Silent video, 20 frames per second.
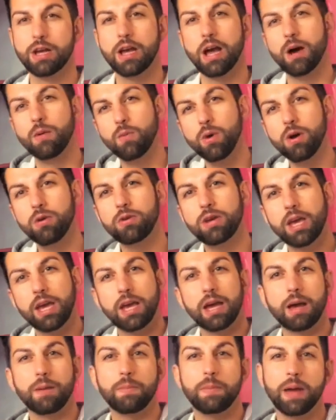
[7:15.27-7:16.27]
and we'll
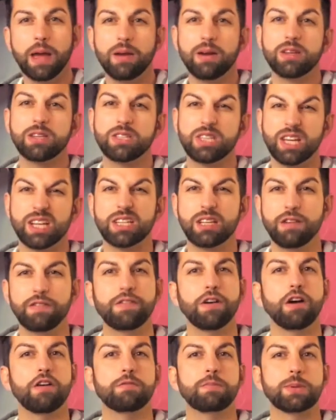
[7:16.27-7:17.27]
get about a
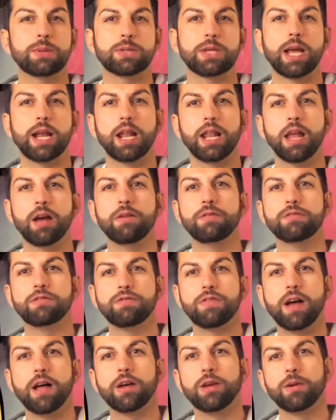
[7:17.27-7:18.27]
65% loan to
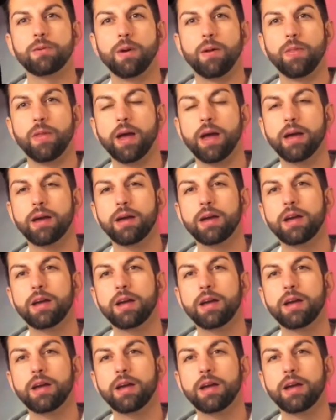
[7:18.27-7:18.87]
value on that,